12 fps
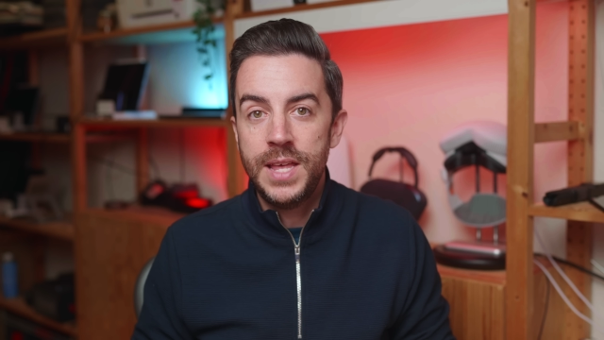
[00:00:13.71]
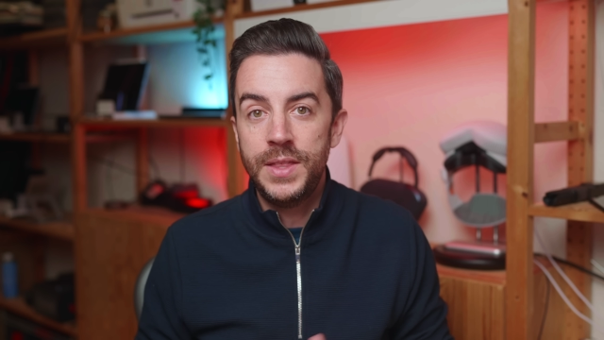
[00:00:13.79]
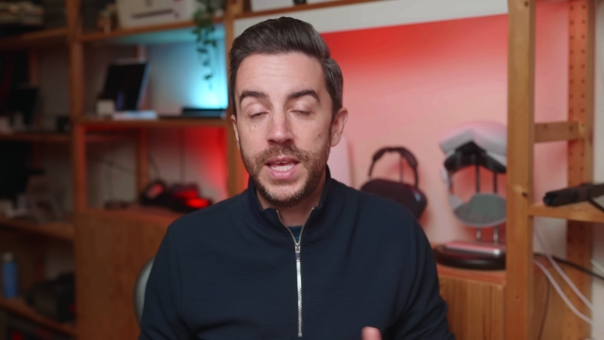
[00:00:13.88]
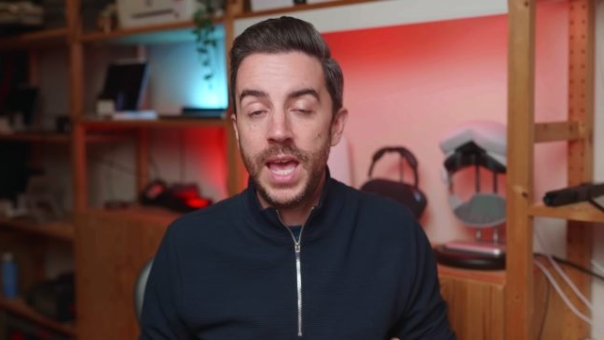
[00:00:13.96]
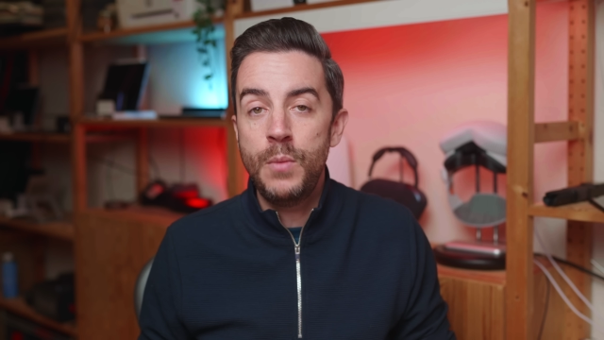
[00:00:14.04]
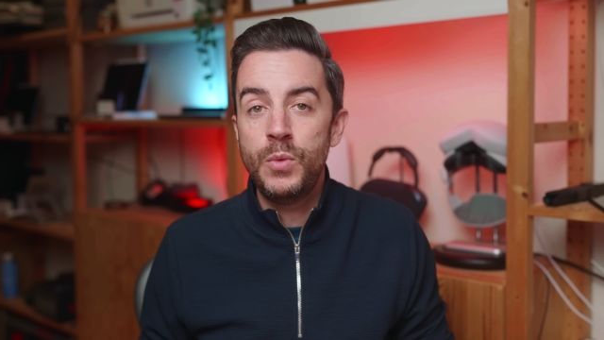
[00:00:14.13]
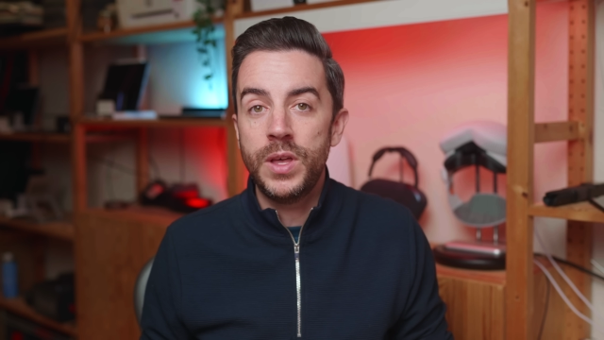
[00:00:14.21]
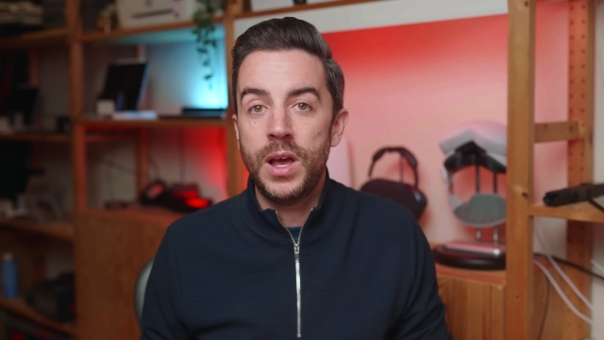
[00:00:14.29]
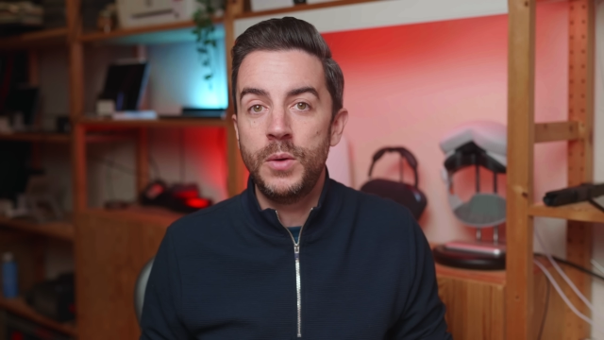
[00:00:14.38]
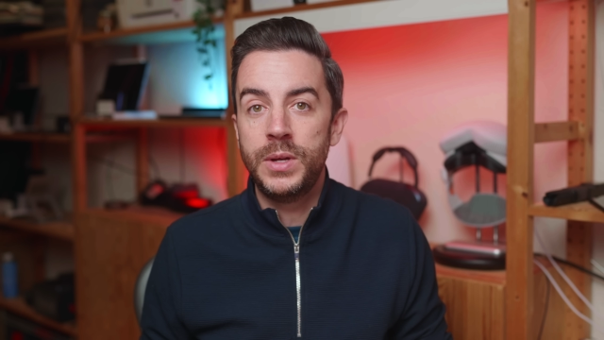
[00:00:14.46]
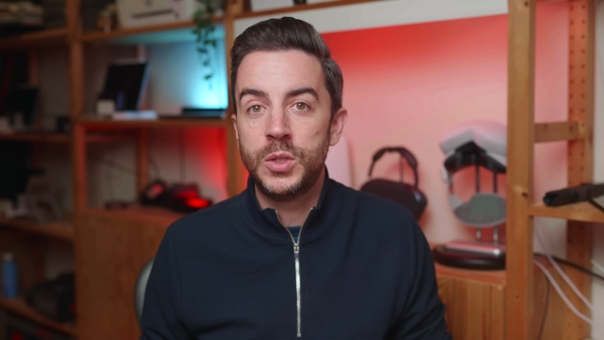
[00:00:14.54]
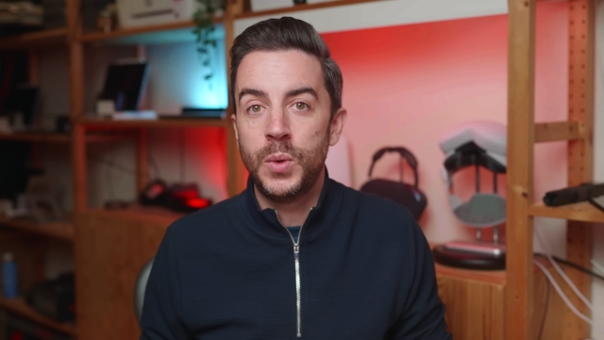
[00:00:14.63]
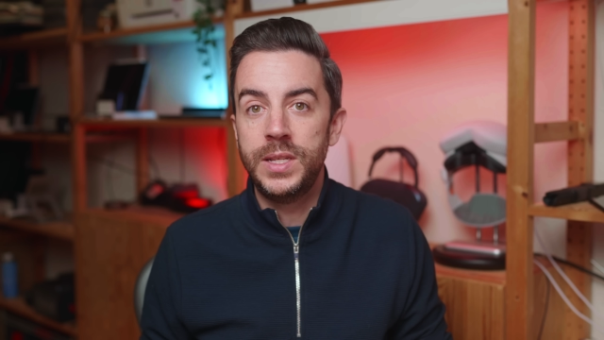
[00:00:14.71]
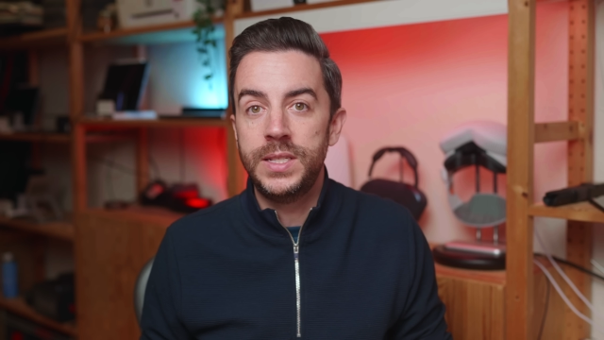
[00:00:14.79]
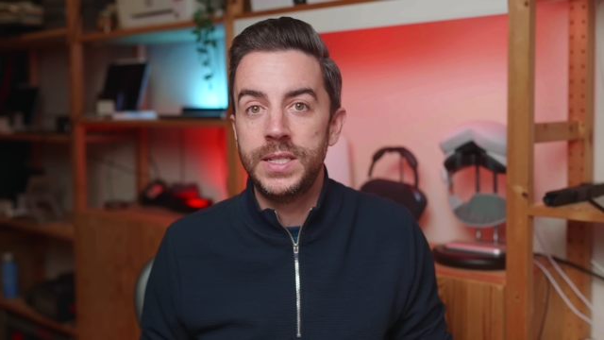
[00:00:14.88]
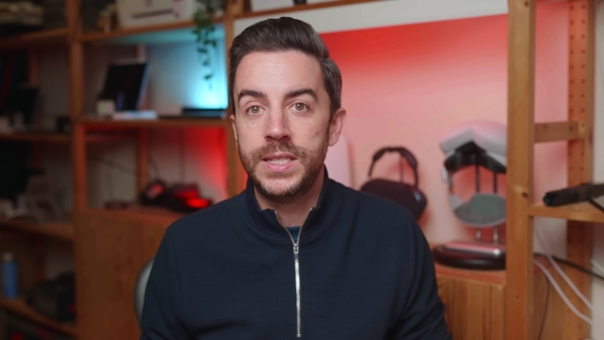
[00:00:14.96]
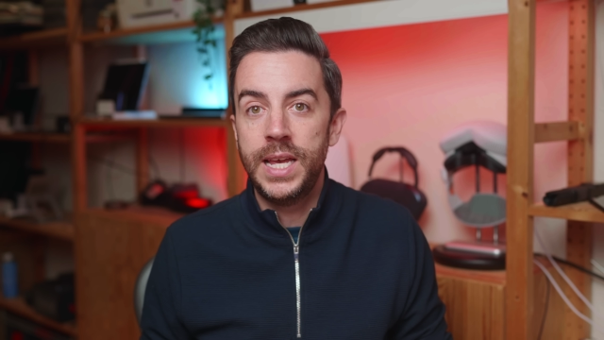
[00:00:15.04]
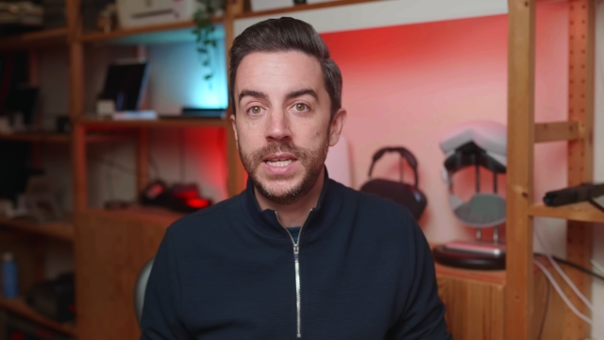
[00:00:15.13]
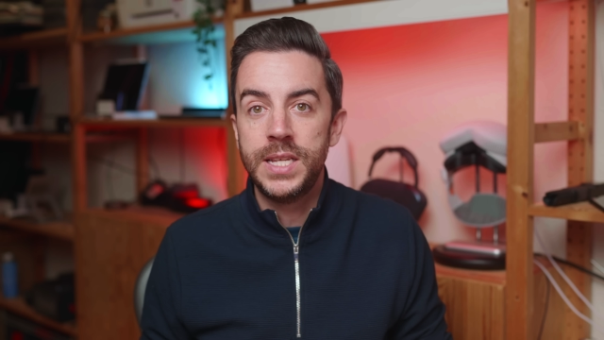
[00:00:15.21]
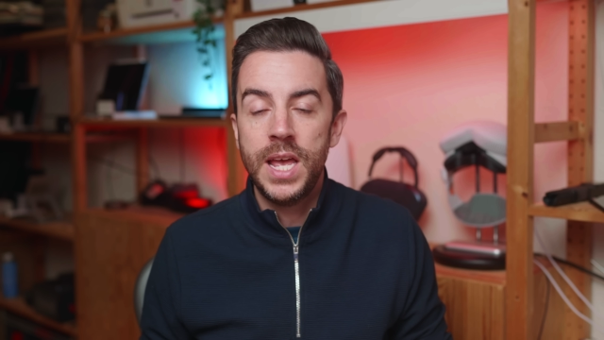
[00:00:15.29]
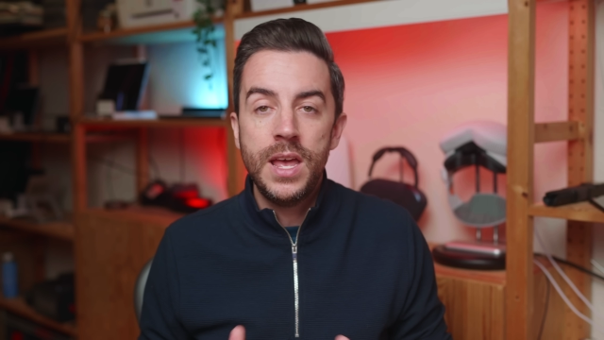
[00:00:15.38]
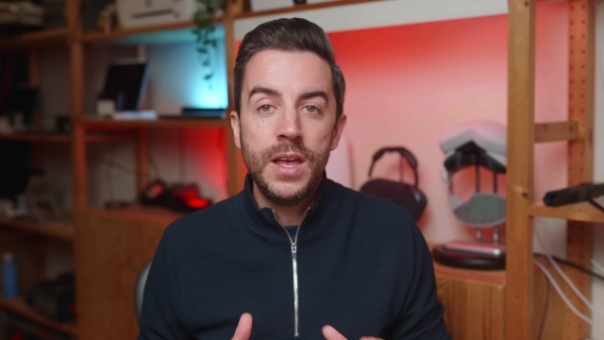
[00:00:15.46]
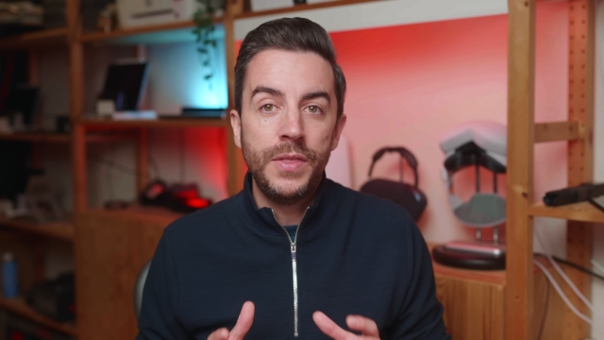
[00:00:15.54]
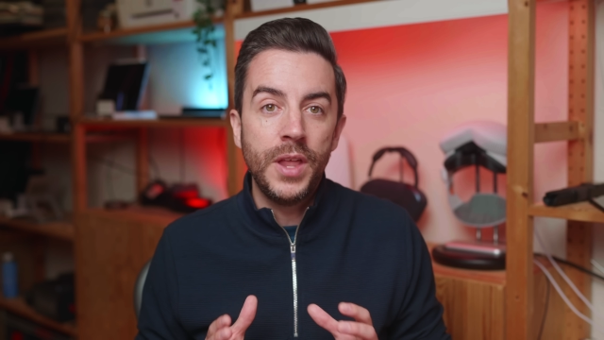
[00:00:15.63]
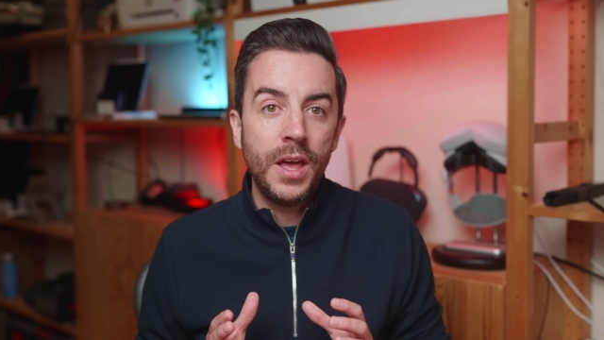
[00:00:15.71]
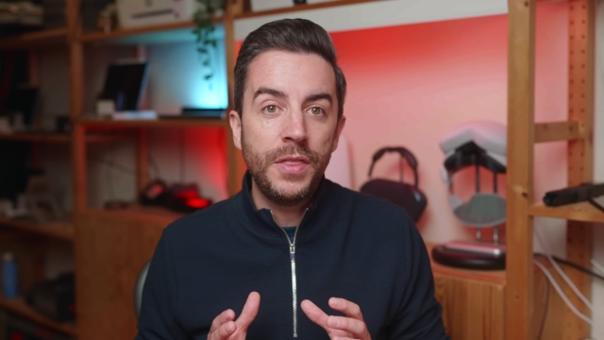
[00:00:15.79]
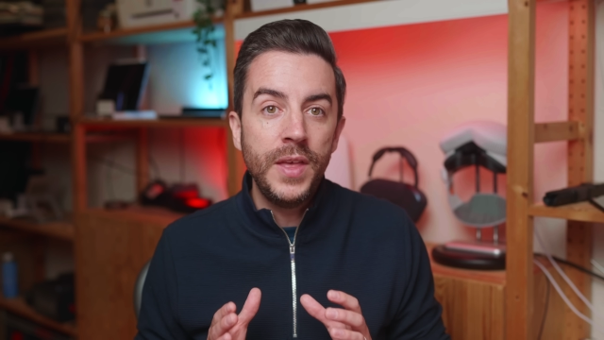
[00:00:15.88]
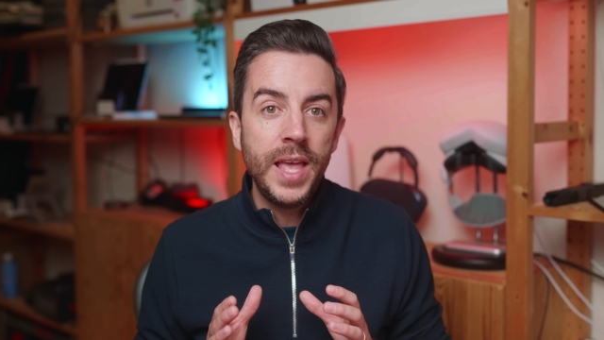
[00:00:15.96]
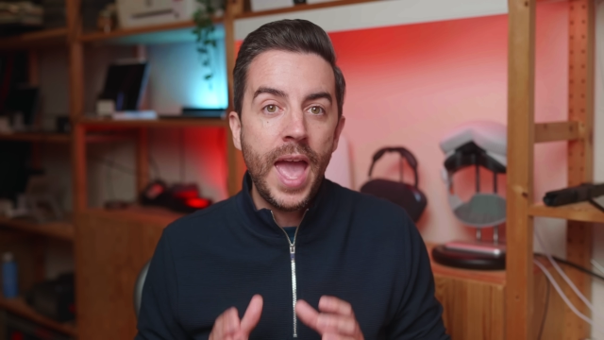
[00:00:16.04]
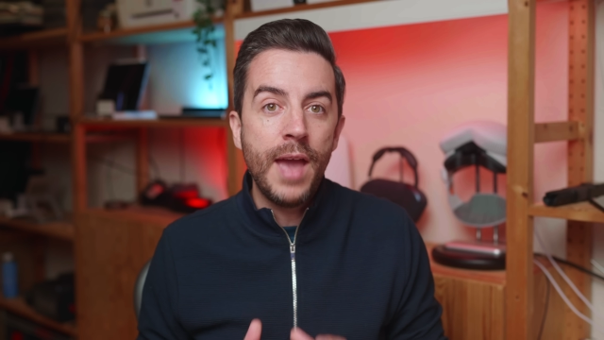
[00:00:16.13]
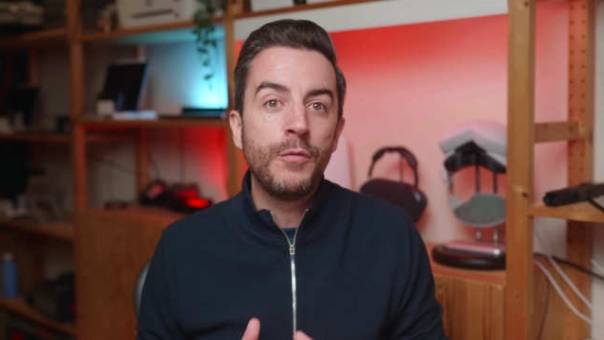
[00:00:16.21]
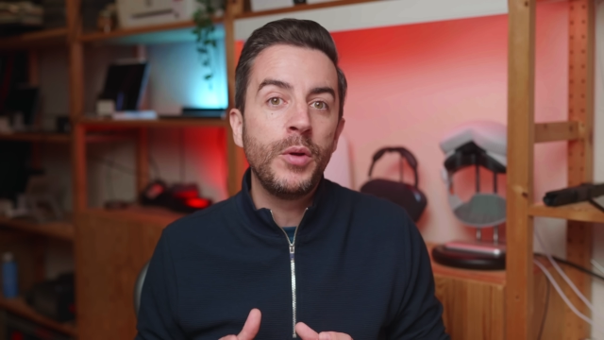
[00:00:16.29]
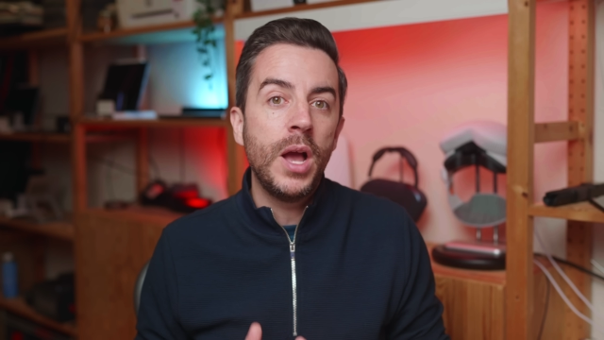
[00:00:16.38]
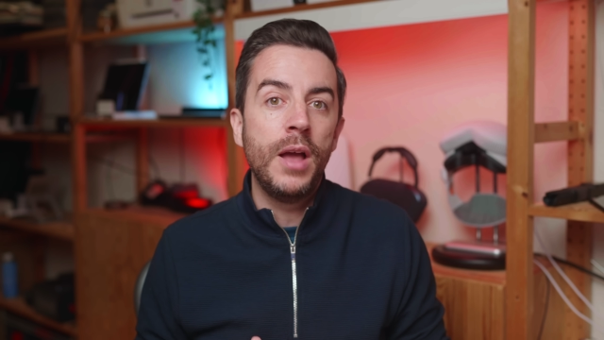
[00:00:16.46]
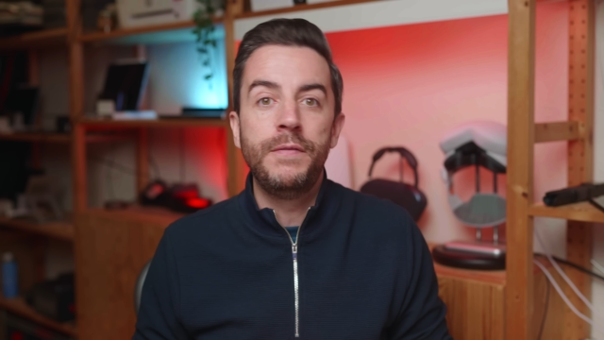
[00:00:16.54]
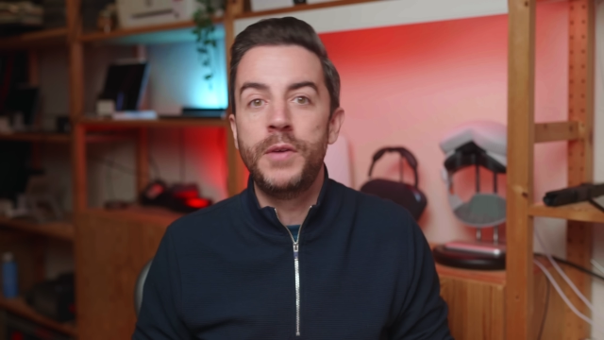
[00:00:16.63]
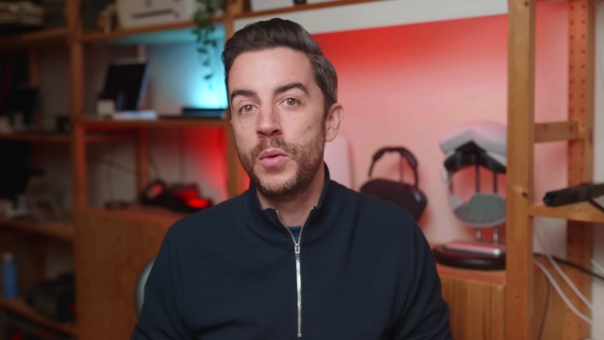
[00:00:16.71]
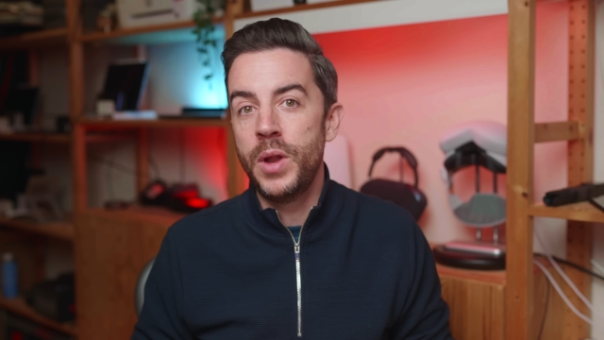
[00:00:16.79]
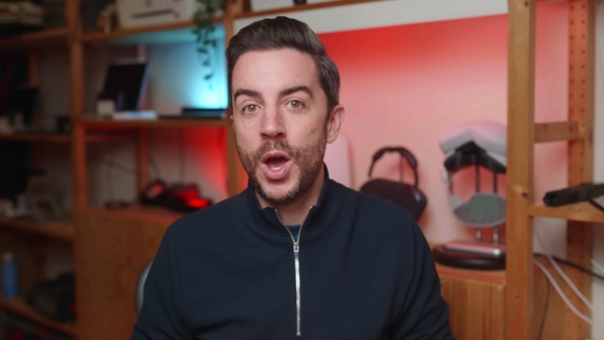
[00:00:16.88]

that came with iOS 26 that I think every iPhone